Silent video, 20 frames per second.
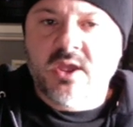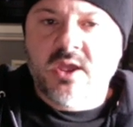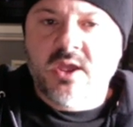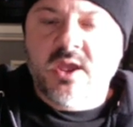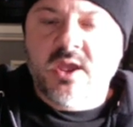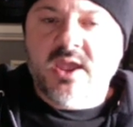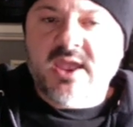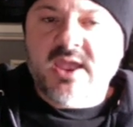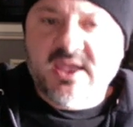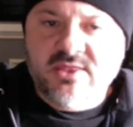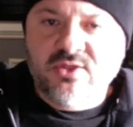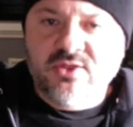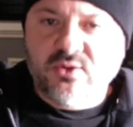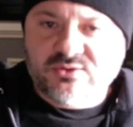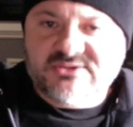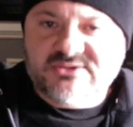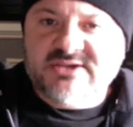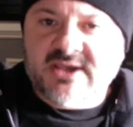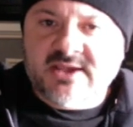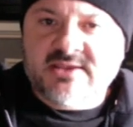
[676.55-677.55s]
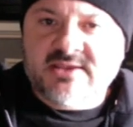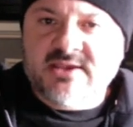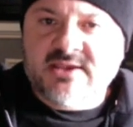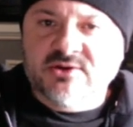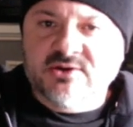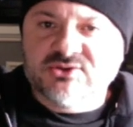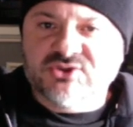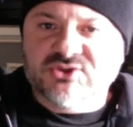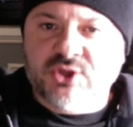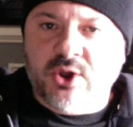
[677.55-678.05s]
In those 10
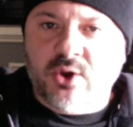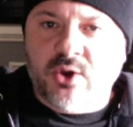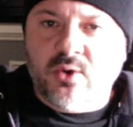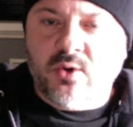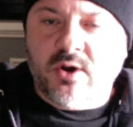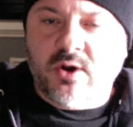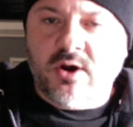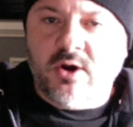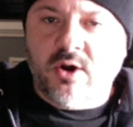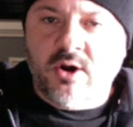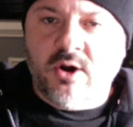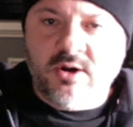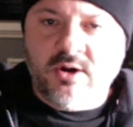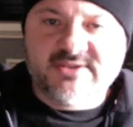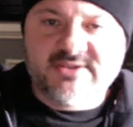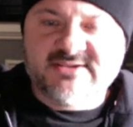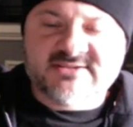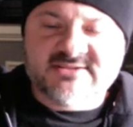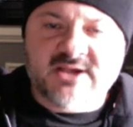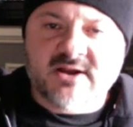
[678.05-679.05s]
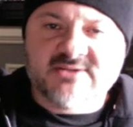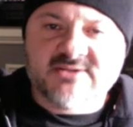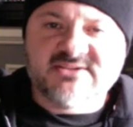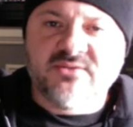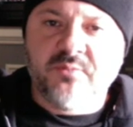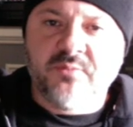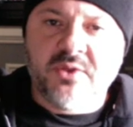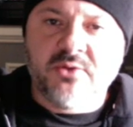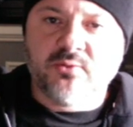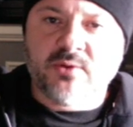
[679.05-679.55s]
years, though, all these cards have
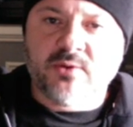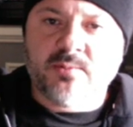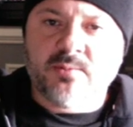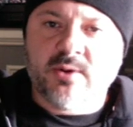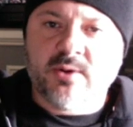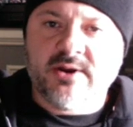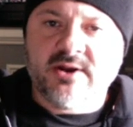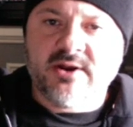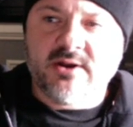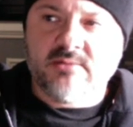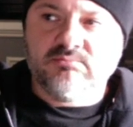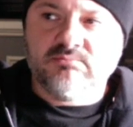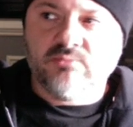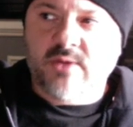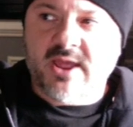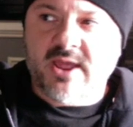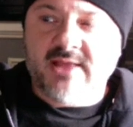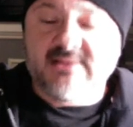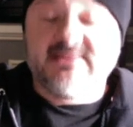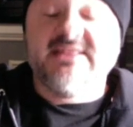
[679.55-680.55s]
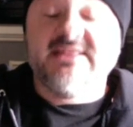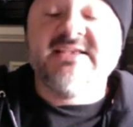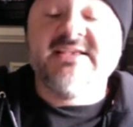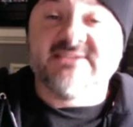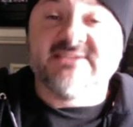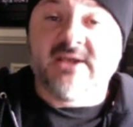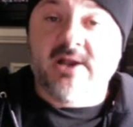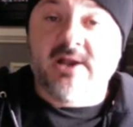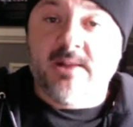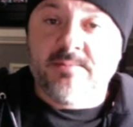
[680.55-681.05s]
been reprinted at least
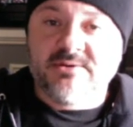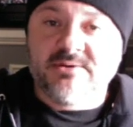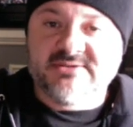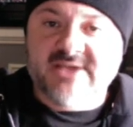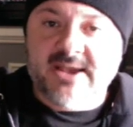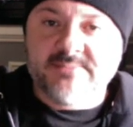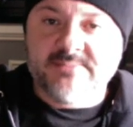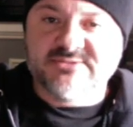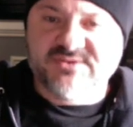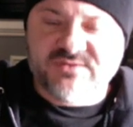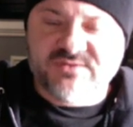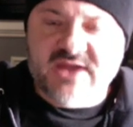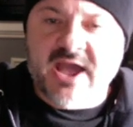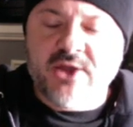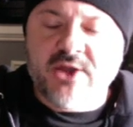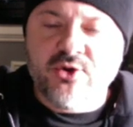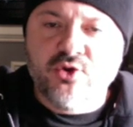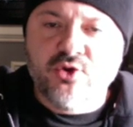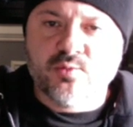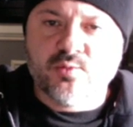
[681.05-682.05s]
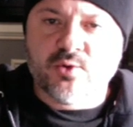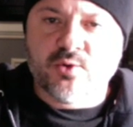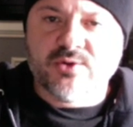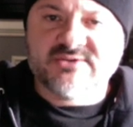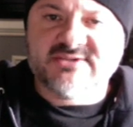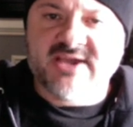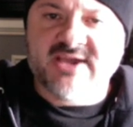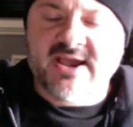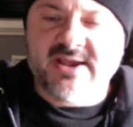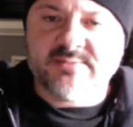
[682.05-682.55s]
a couple times, if not numerous
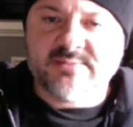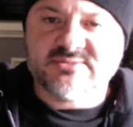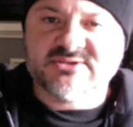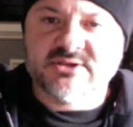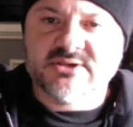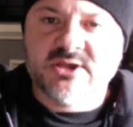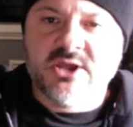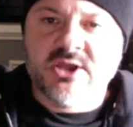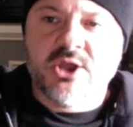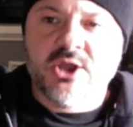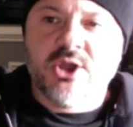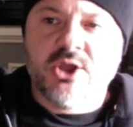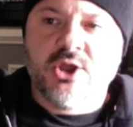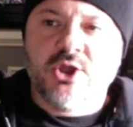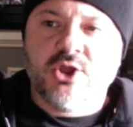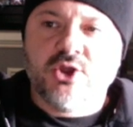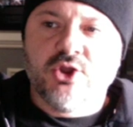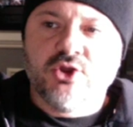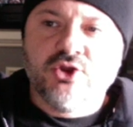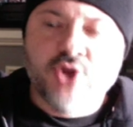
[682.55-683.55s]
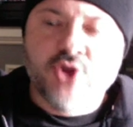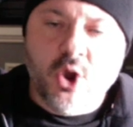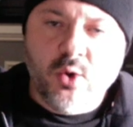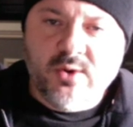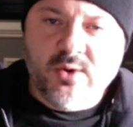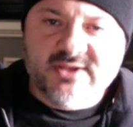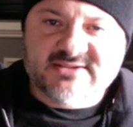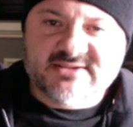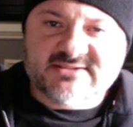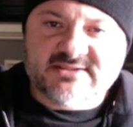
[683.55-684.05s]
times.
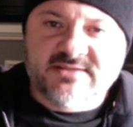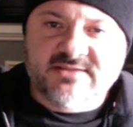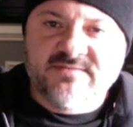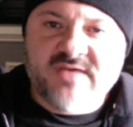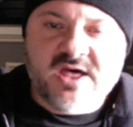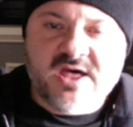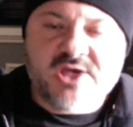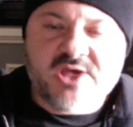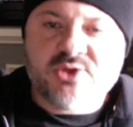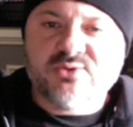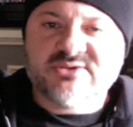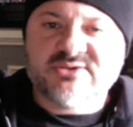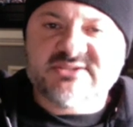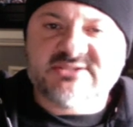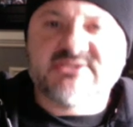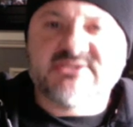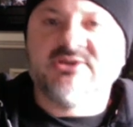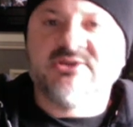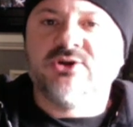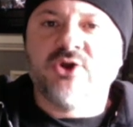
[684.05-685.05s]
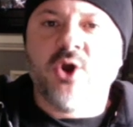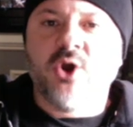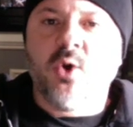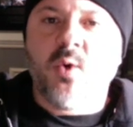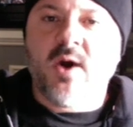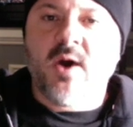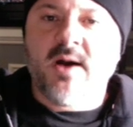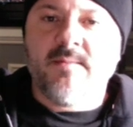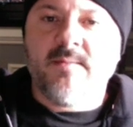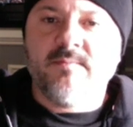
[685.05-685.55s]
Notice the values still go
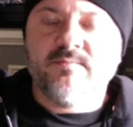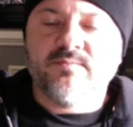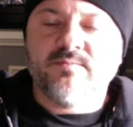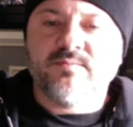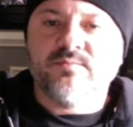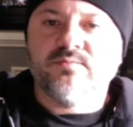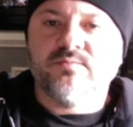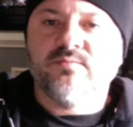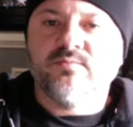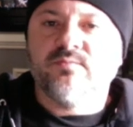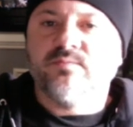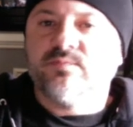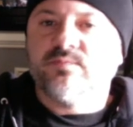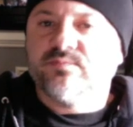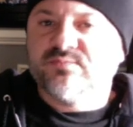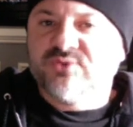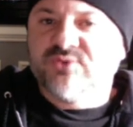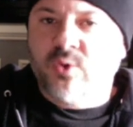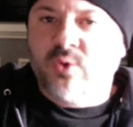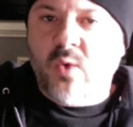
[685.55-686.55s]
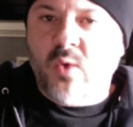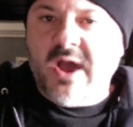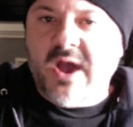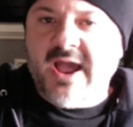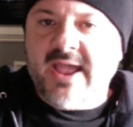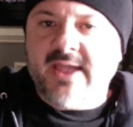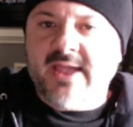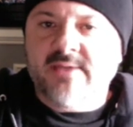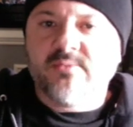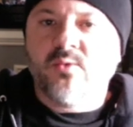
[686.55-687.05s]
up. So
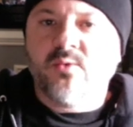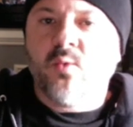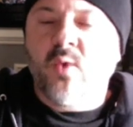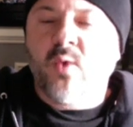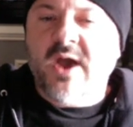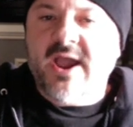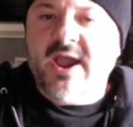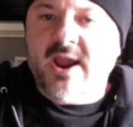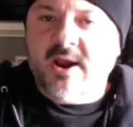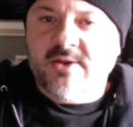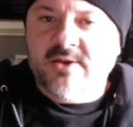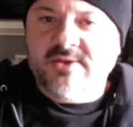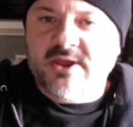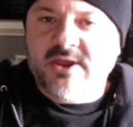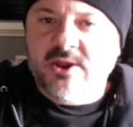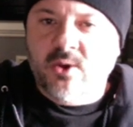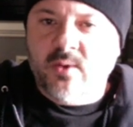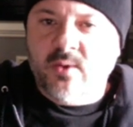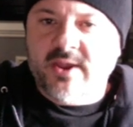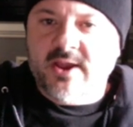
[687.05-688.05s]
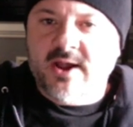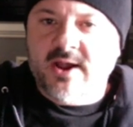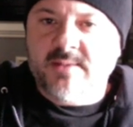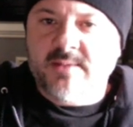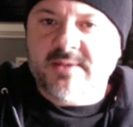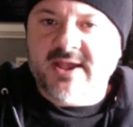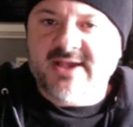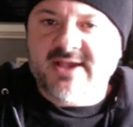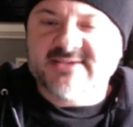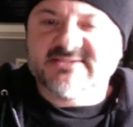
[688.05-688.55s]
why? Why are they going up,
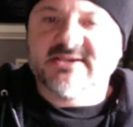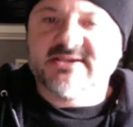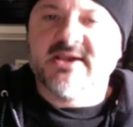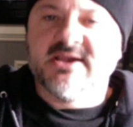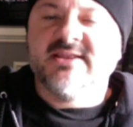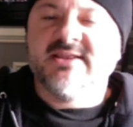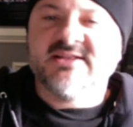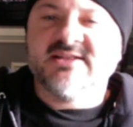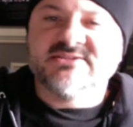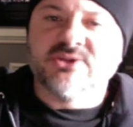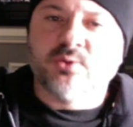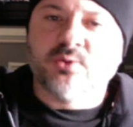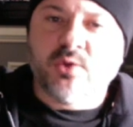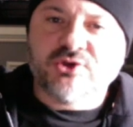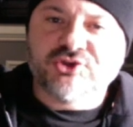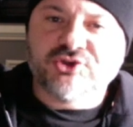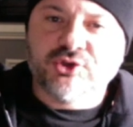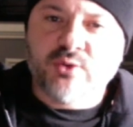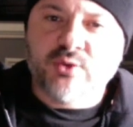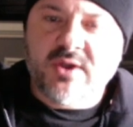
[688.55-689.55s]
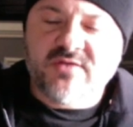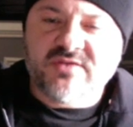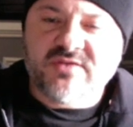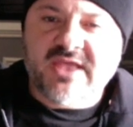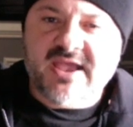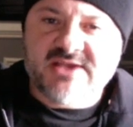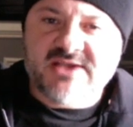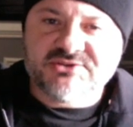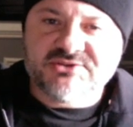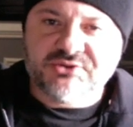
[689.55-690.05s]
guys? That's the question you have to
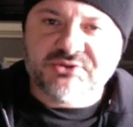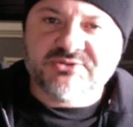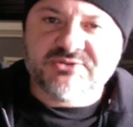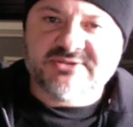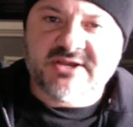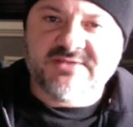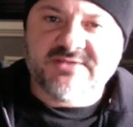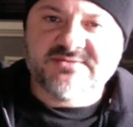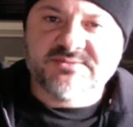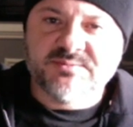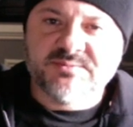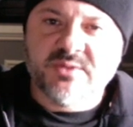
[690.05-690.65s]
ask yourselves.